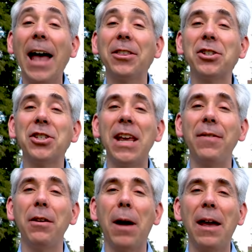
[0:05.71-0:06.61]
at the
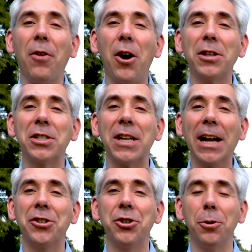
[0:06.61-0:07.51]
Stevie Ray Vaughan
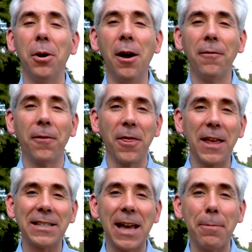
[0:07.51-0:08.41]
statue for
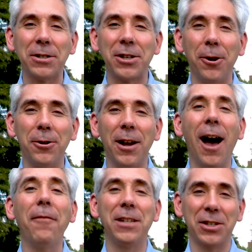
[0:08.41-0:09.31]
this episode
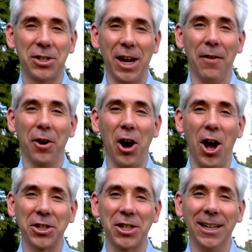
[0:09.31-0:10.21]
of Discover
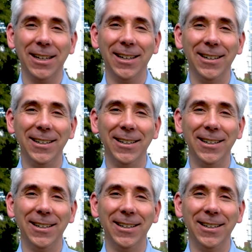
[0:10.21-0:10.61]
Austin.